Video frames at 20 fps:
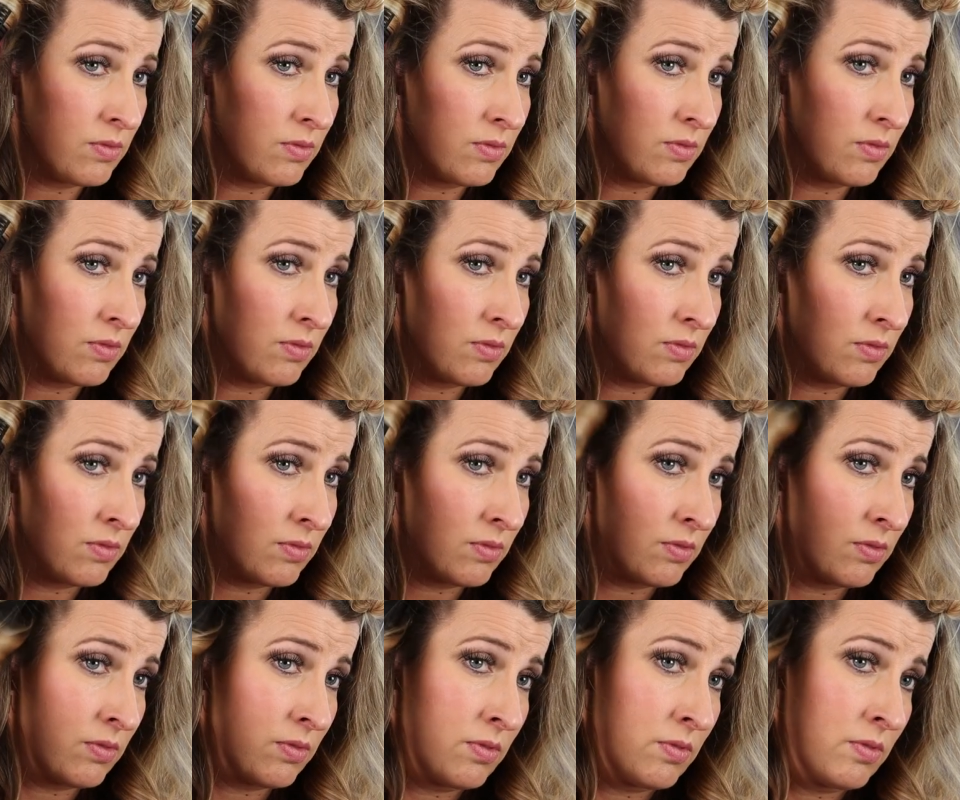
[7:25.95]

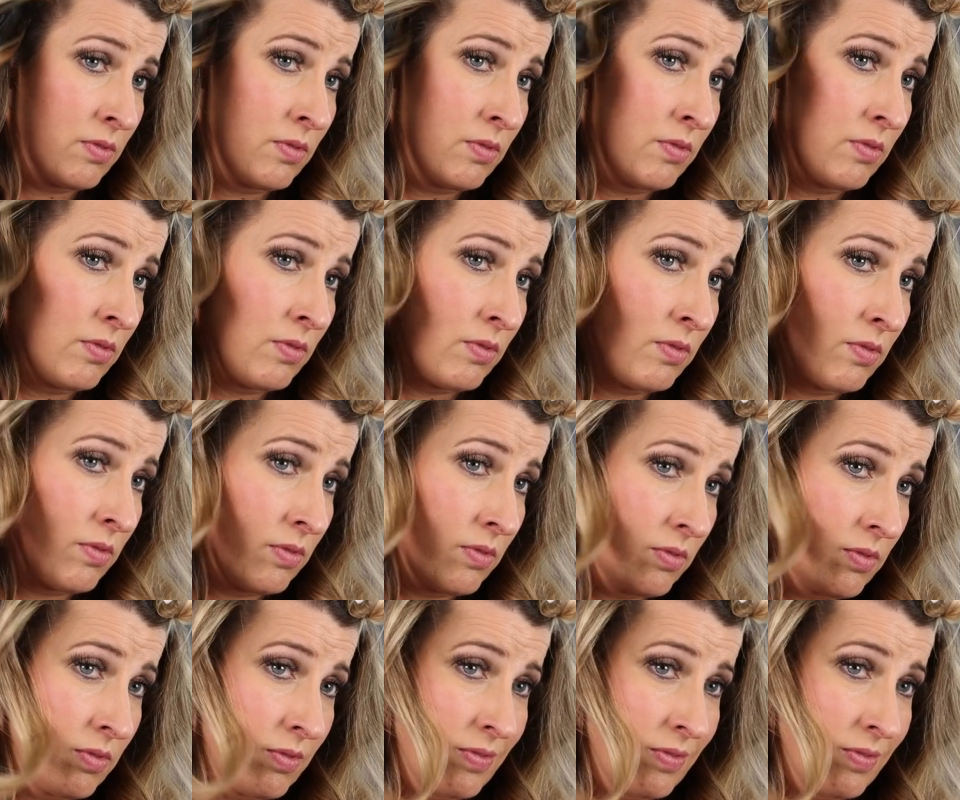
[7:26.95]
Nothing is said.